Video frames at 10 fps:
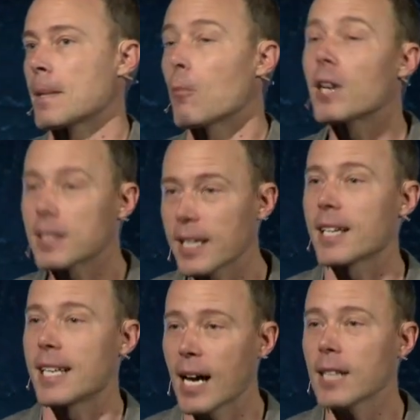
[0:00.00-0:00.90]
Want to take
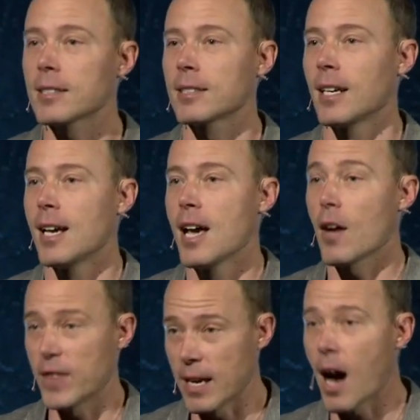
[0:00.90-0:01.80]
a guess
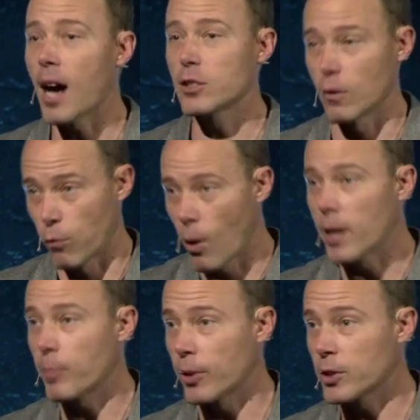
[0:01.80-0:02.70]
of the odds of
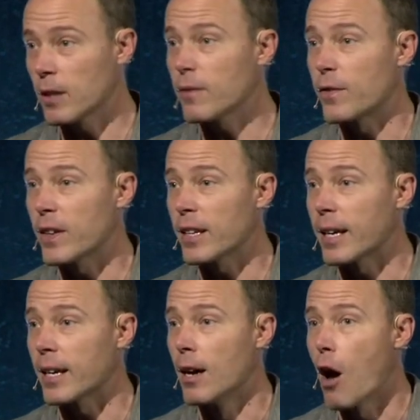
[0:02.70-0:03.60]
one person
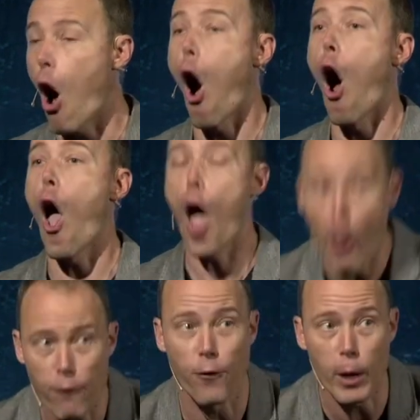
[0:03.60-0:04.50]
fulfilling
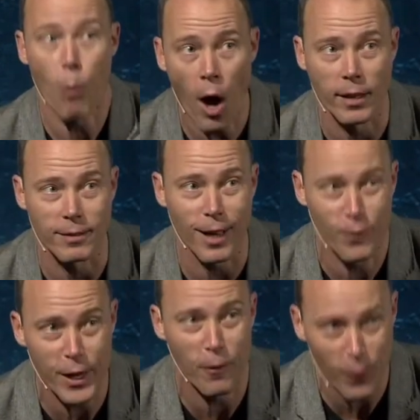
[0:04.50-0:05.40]
every one
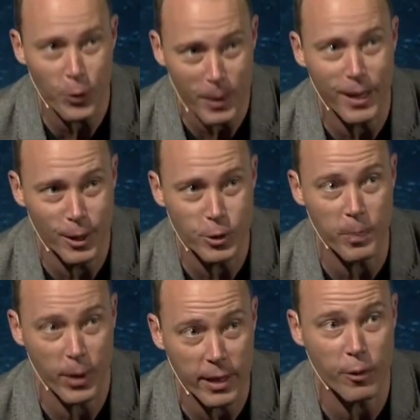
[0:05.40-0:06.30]
of the over
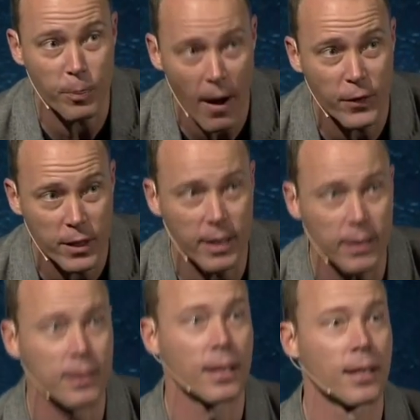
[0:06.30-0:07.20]
300 predictive
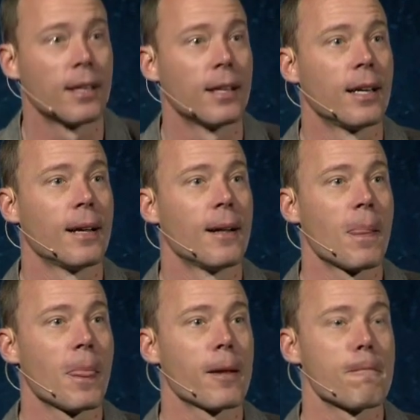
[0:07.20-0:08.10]
prophecies?
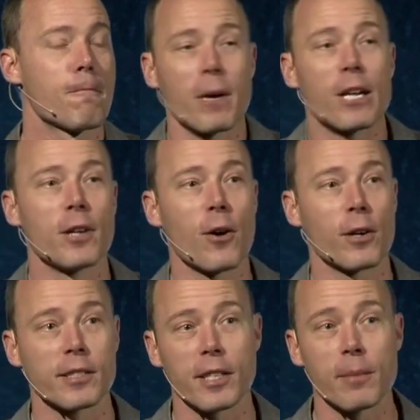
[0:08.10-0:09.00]
We don't know
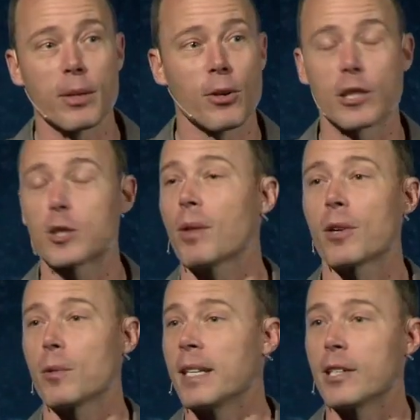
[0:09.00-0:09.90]
because the computer
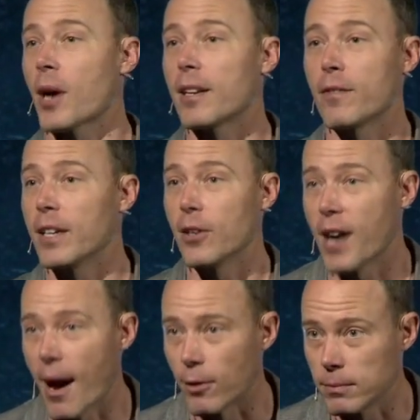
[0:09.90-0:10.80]
exploded when they tried to figure
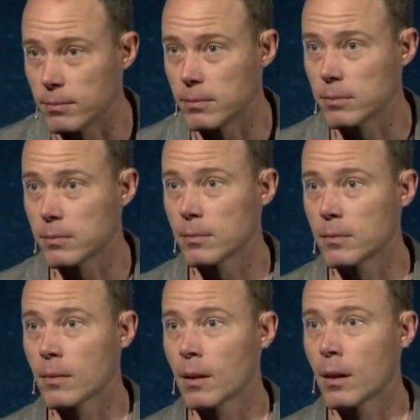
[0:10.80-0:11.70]
it out.
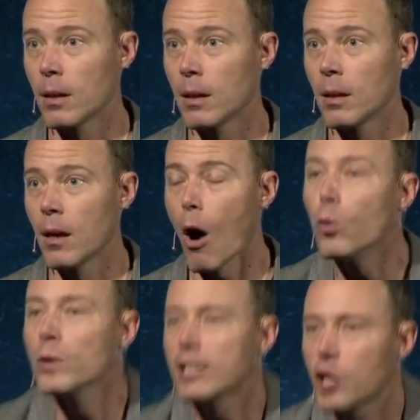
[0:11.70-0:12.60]

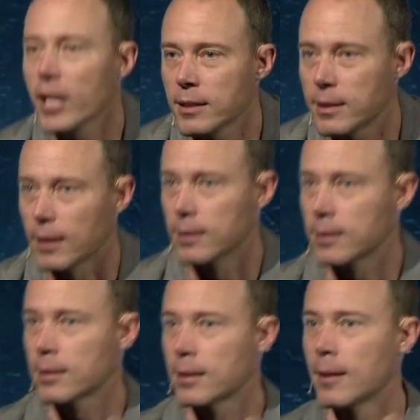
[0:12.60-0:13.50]
Only
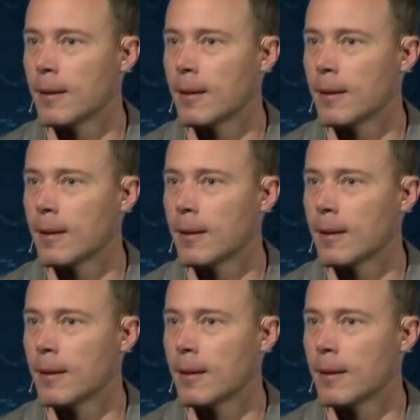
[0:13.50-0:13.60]
Jesus.